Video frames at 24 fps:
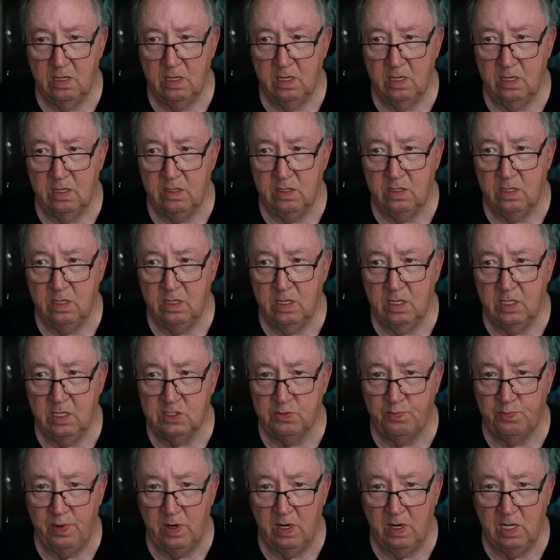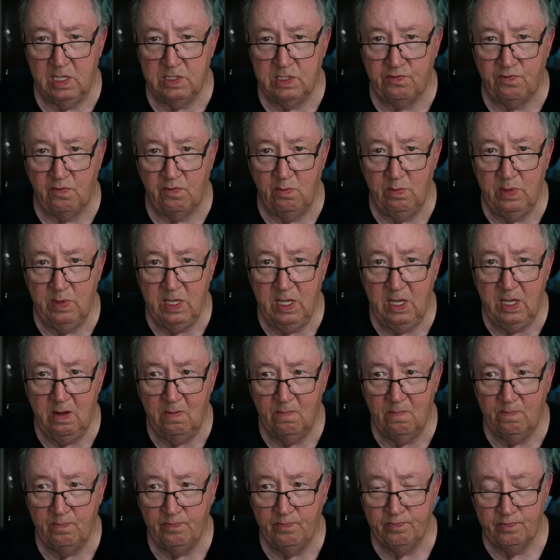an experience for me.
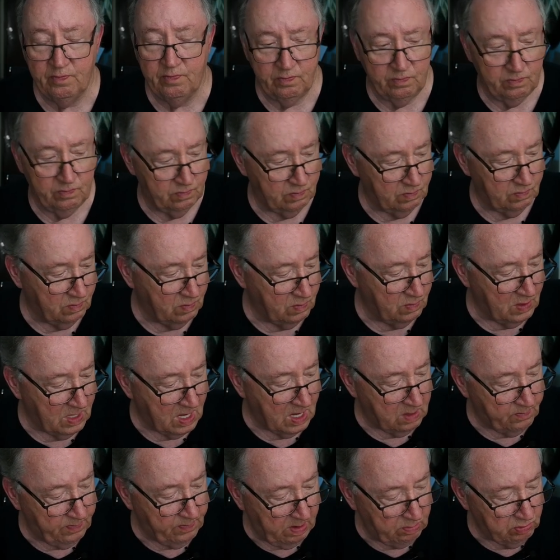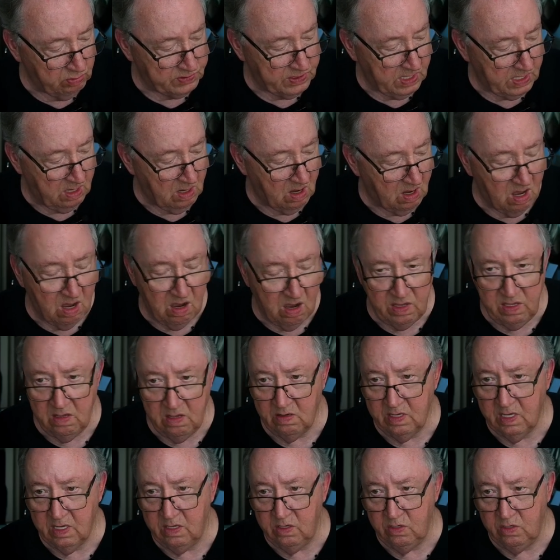A lot of people say, oh, you'll
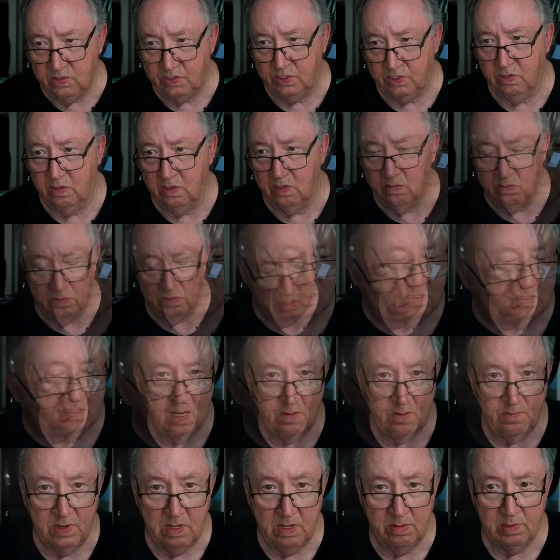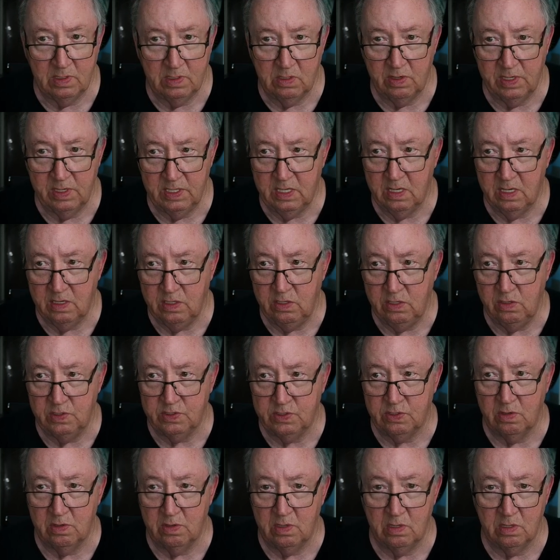get used to them. I'm never going to get
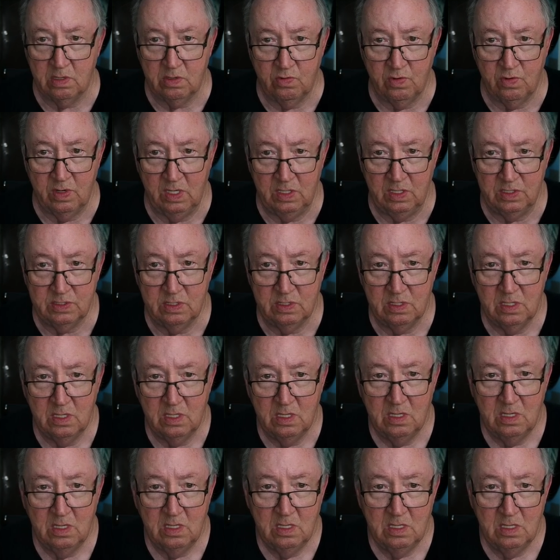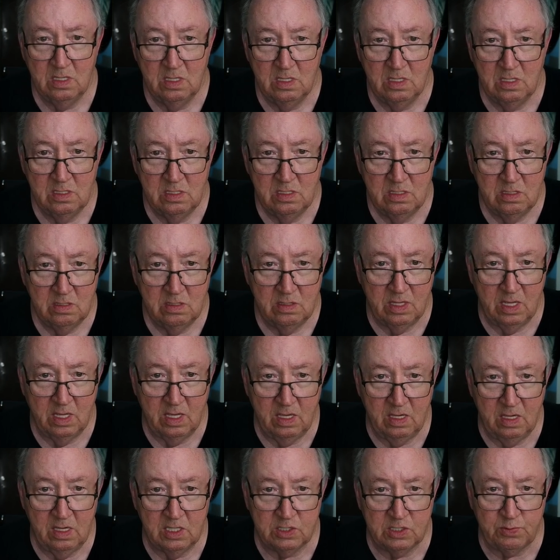used to an earthquake.
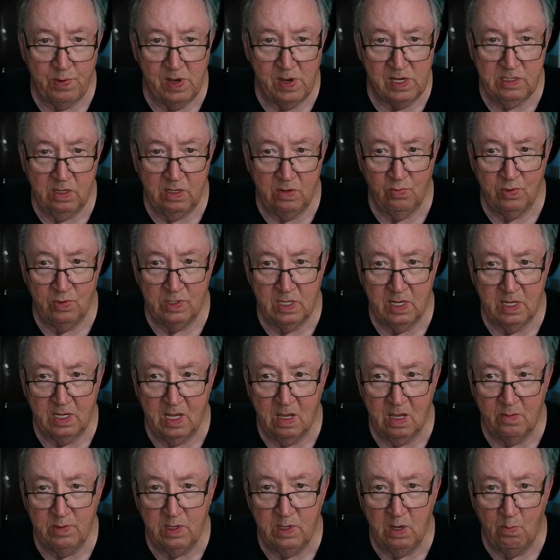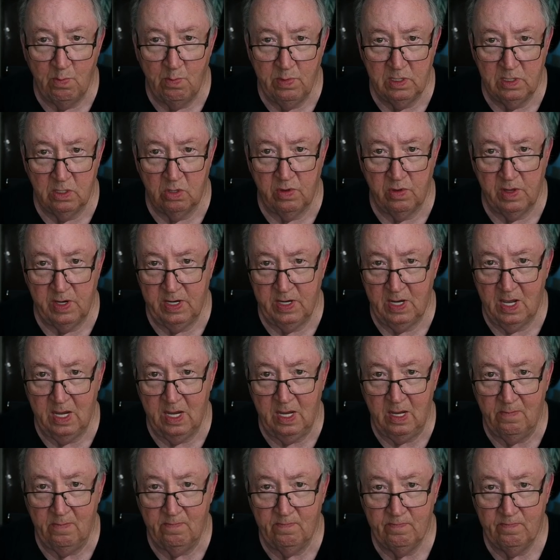They, especially when they come in the middle of the night.